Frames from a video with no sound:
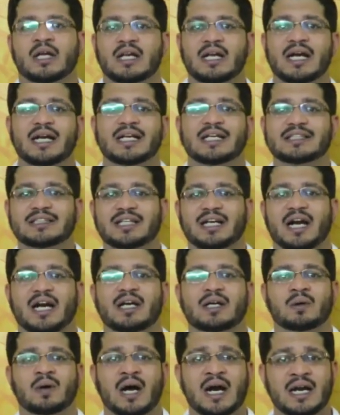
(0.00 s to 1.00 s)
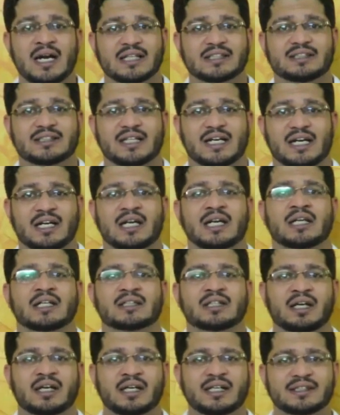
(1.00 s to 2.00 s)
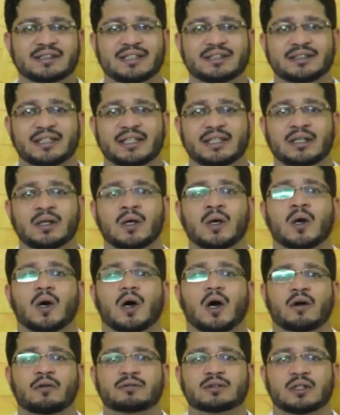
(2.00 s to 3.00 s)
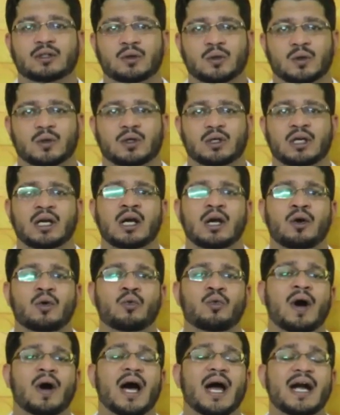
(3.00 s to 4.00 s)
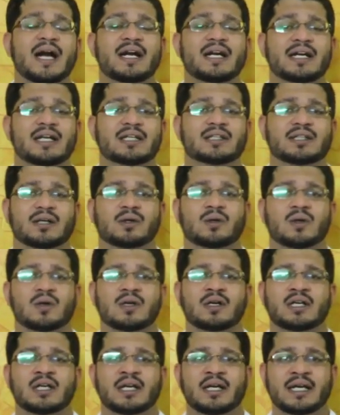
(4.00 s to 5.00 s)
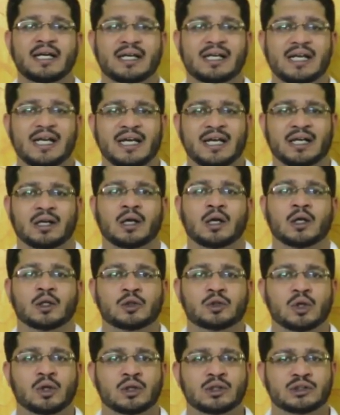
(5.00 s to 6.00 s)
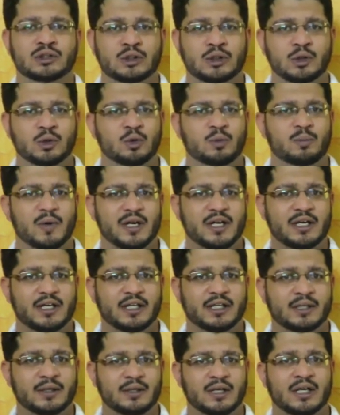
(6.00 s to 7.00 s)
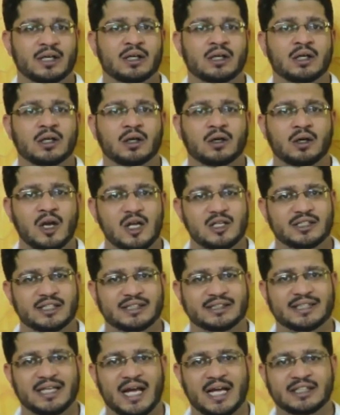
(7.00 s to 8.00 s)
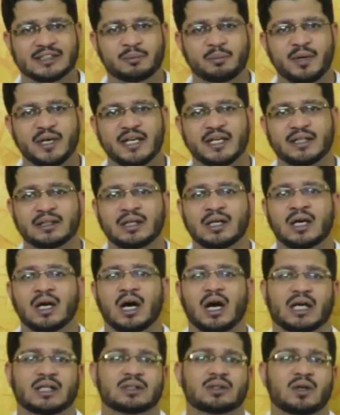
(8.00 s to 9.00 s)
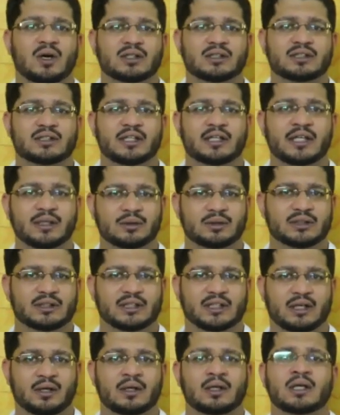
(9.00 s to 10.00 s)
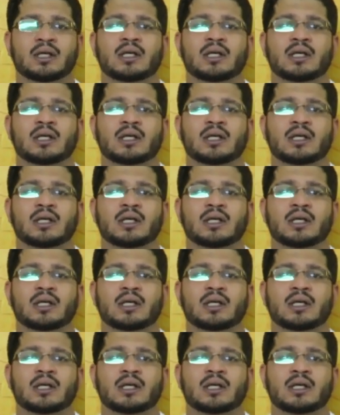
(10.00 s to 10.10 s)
Let us try to understand the reasoning of the court. Why did the court declare those two particular clauses as being unconstitutional?